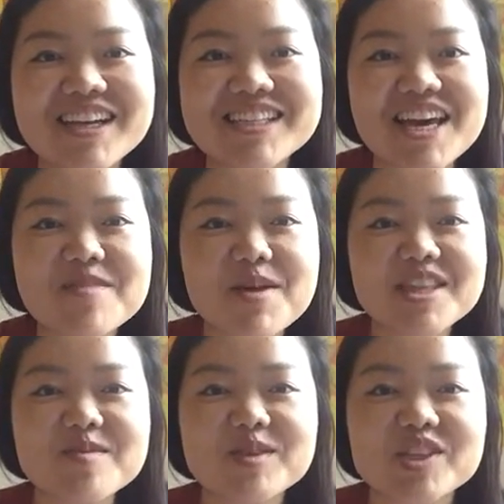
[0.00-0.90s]
G'day, my
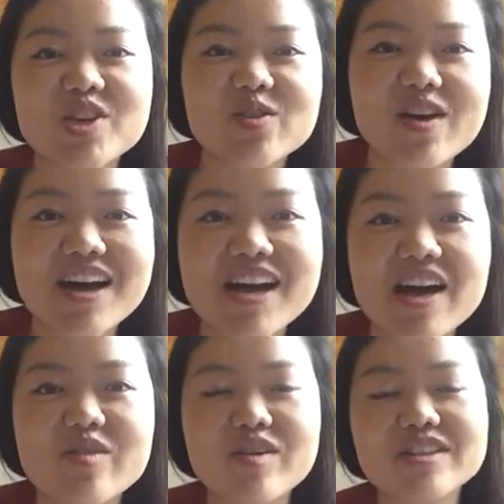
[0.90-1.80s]
name is QY.
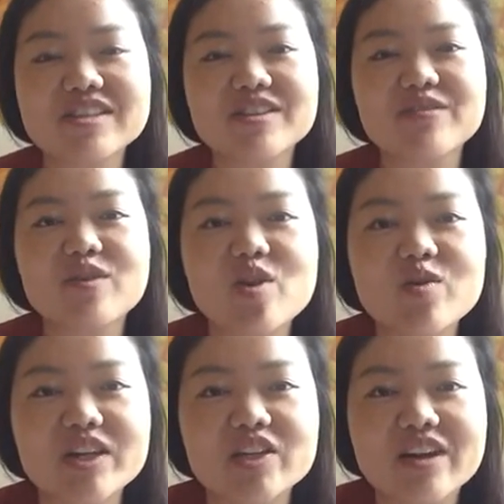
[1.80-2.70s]
I run a
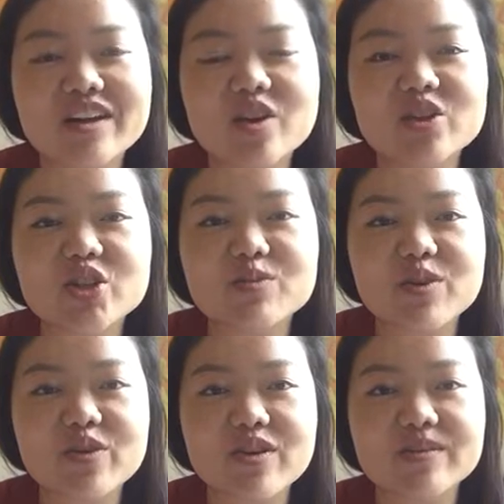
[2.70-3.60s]
4-week coaching
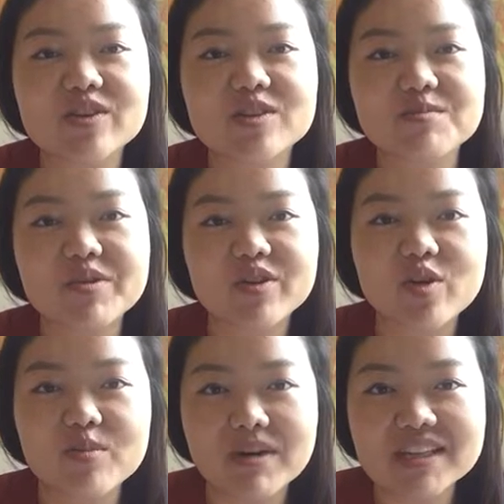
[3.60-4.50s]
program called the
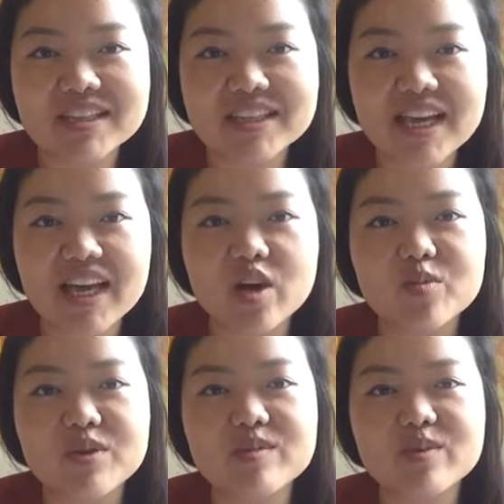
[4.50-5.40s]
Miracle Month that
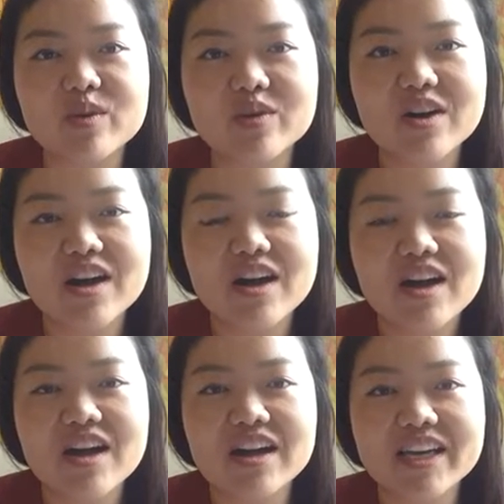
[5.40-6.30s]
help people
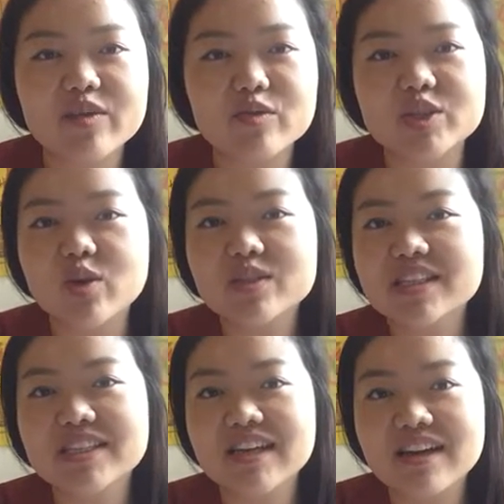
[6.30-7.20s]
get results
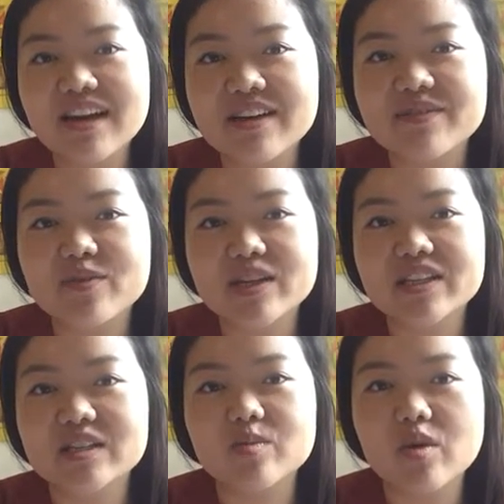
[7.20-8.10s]
in their life, whether
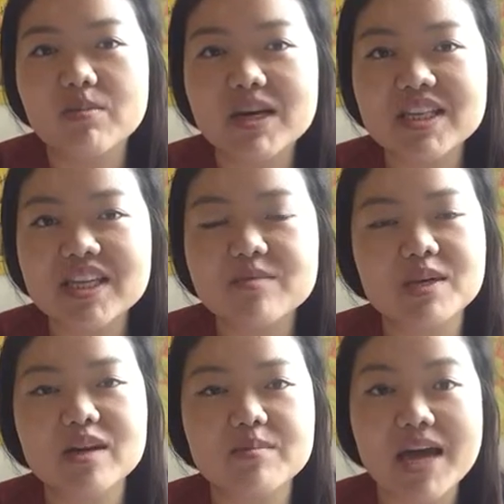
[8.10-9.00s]
it's more money,
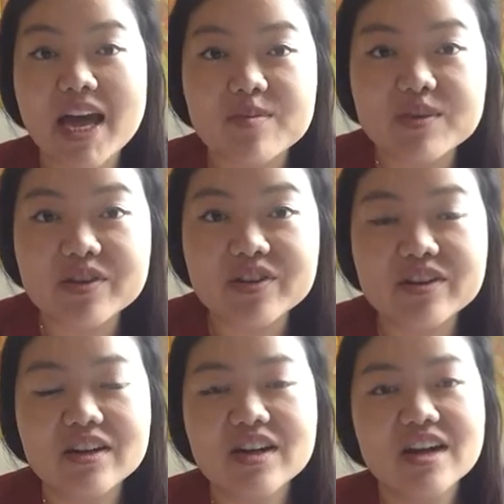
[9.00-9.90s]
become happier,